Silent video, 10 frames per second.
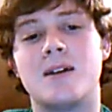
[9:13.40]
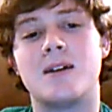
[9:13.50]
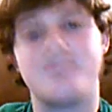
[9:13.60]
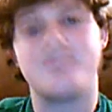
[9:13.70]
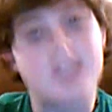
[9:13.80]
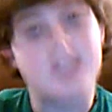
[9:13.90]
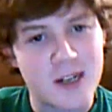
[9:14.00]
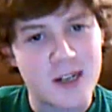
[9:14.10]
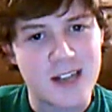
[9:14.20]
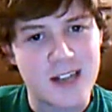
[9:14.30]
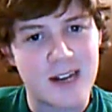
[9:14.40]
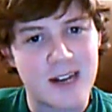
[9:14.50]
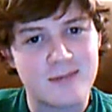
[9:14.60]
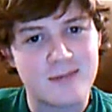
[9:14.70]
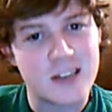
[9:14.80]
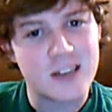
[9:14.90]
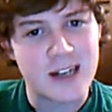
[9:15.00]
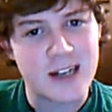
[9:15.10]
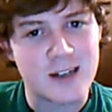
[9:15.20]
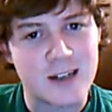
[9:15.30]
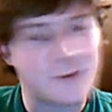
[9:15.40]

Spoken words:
It's pretty exciting stuff.